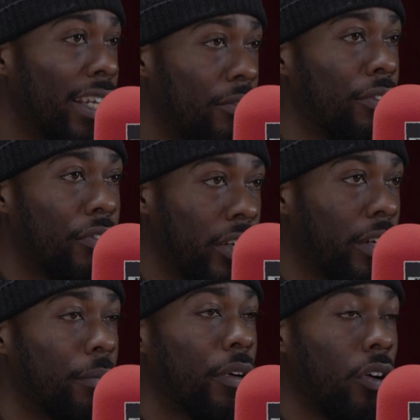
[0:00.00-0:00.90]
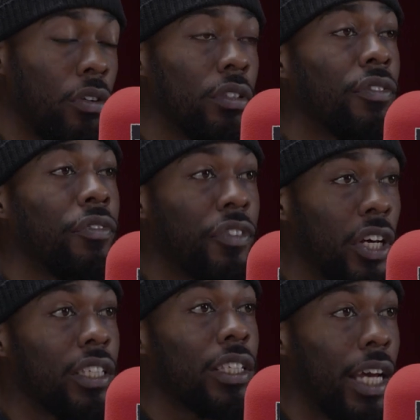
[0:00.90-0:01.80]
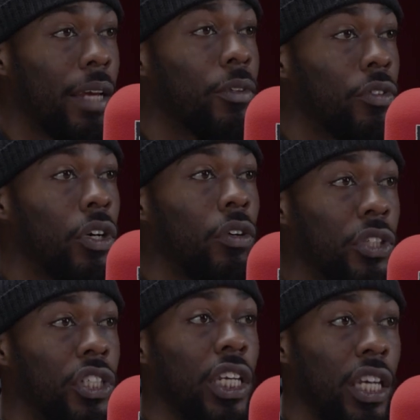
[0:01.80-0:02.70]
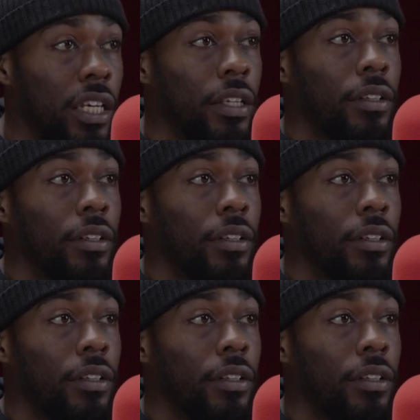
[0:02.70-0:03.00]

everything, bro. The first time you go shit,